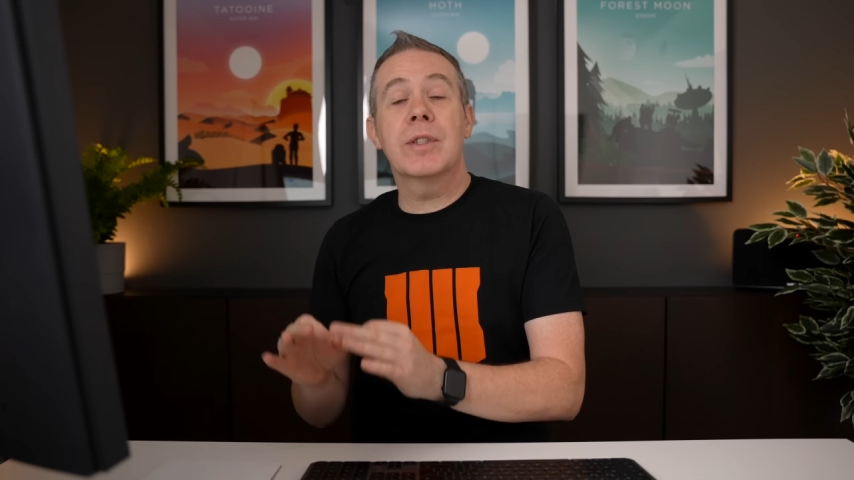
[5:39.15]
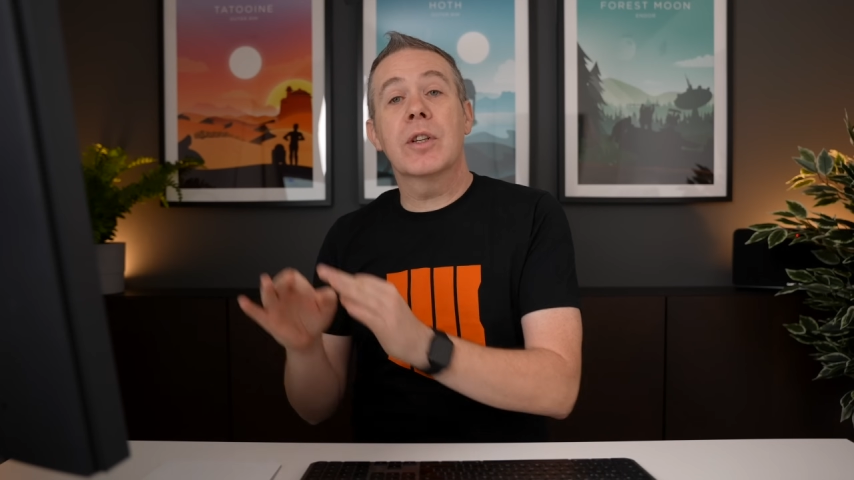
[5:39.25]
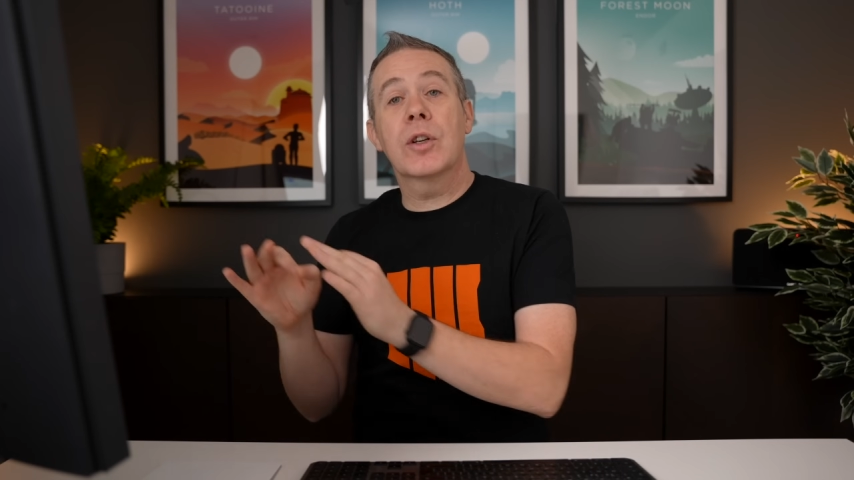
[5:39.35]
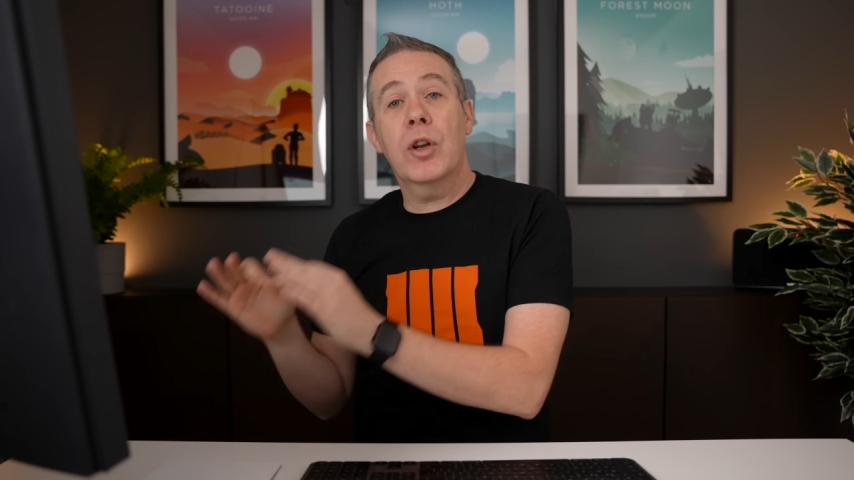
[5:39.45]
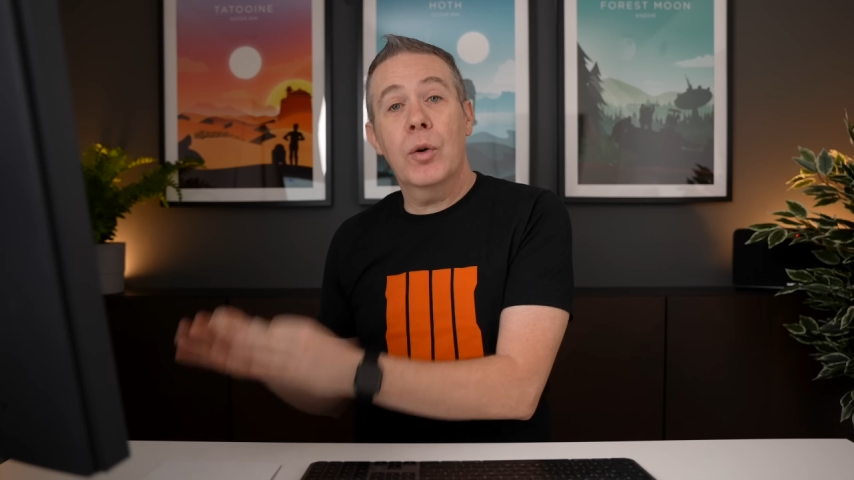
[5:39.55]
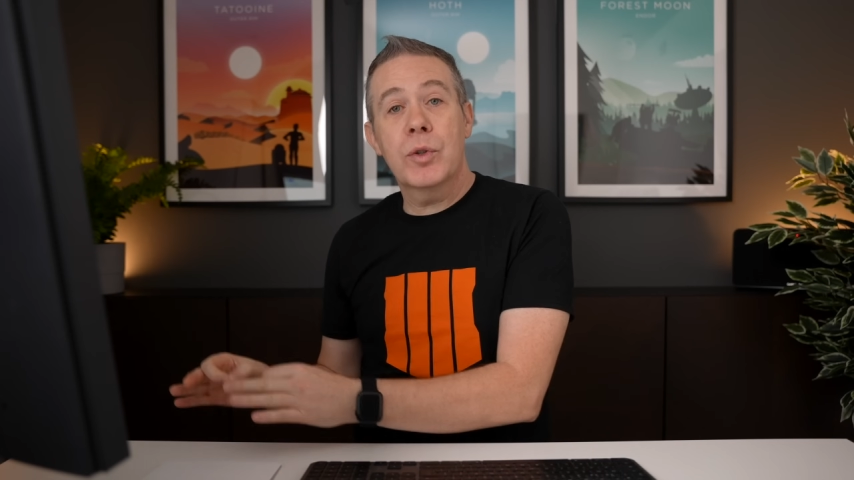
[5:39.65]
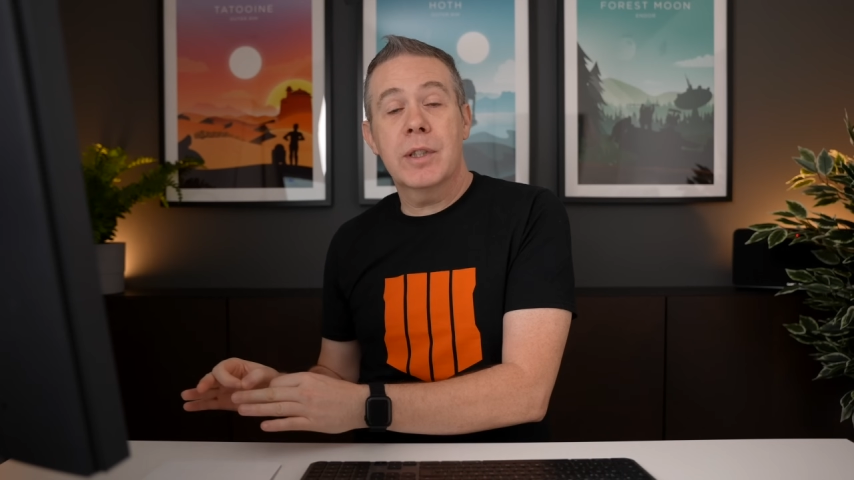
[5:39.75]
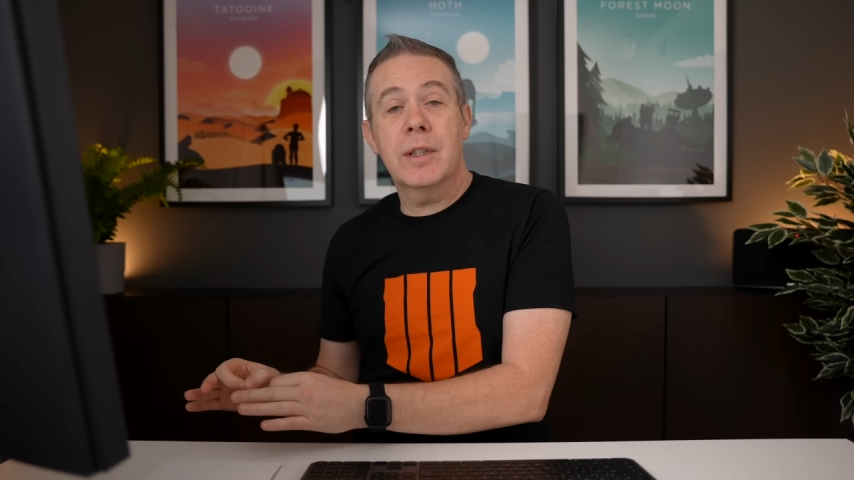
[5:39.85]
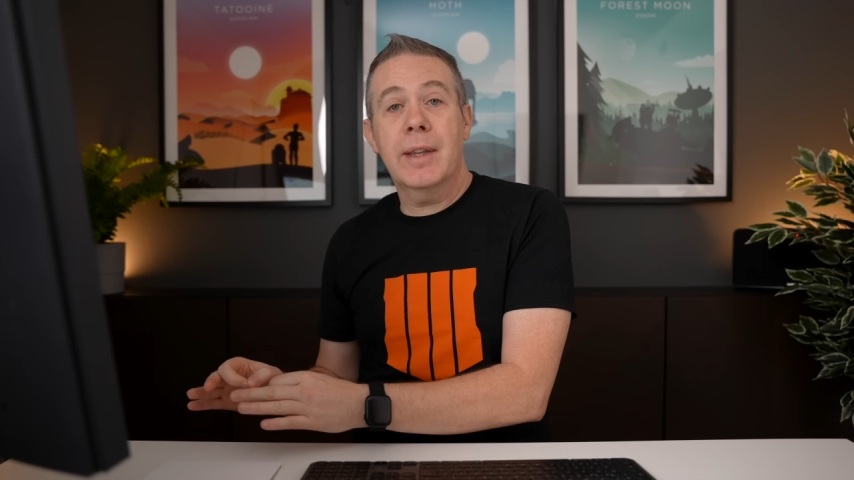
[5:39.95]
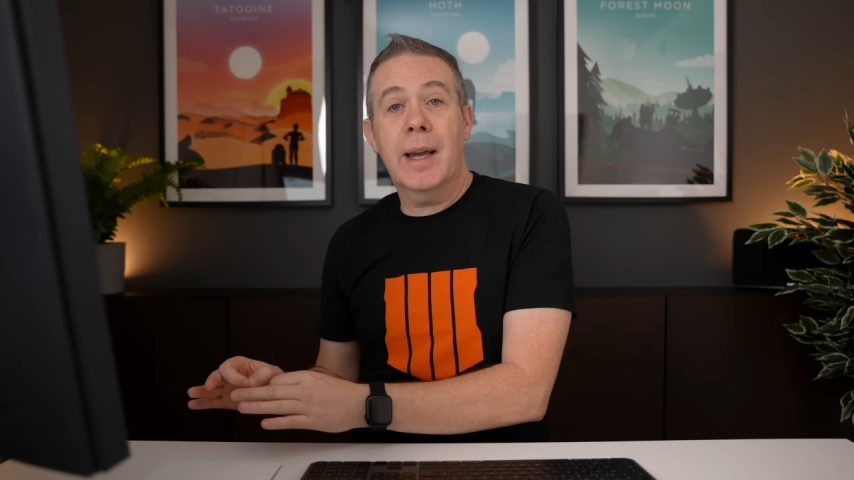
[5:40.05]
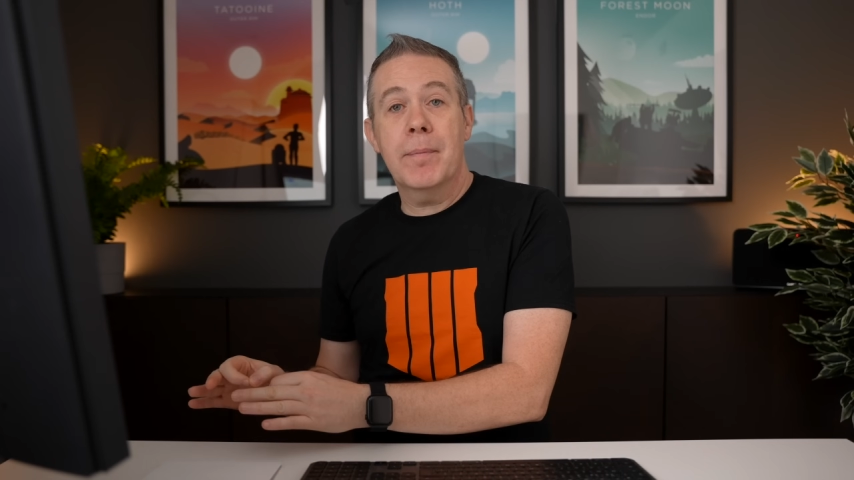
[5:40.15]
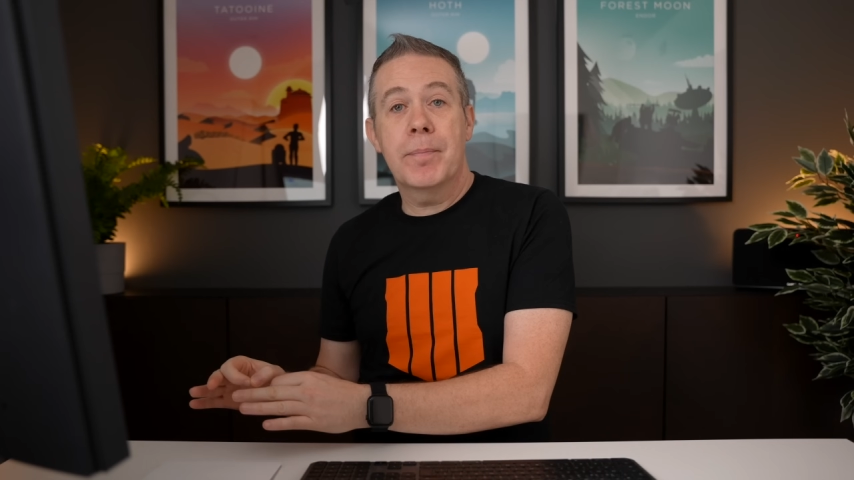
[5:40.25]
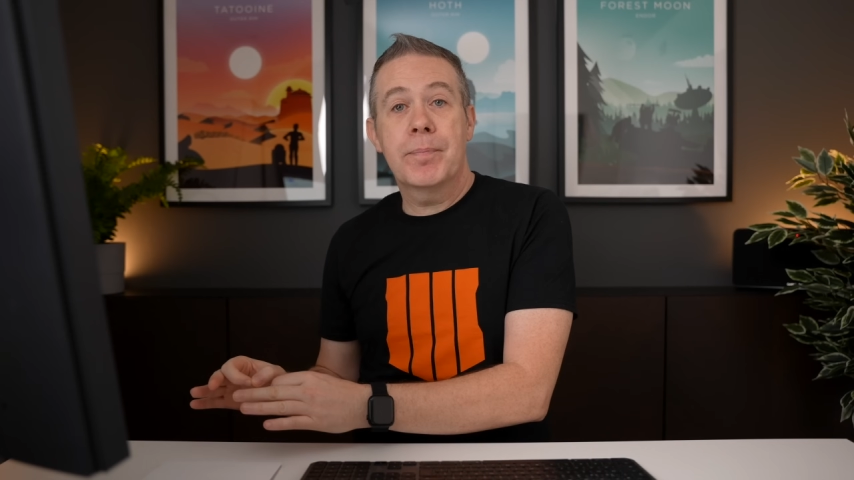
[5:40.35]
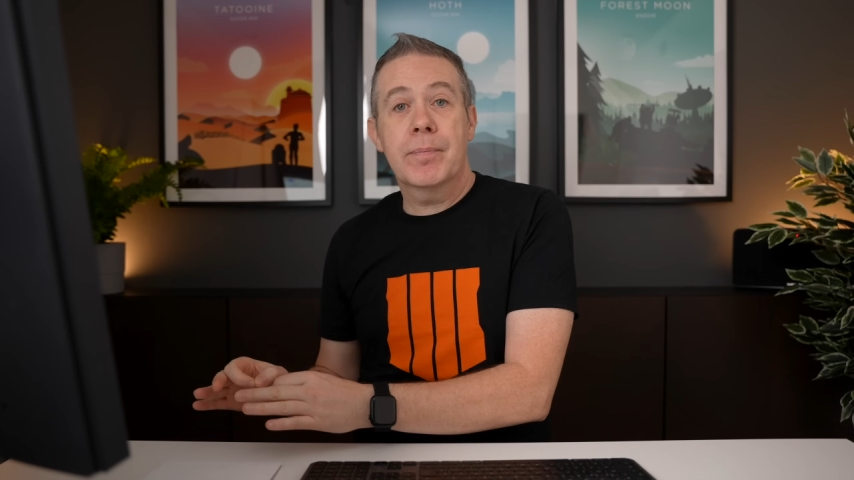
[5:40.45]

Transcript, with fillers: that are closer to them.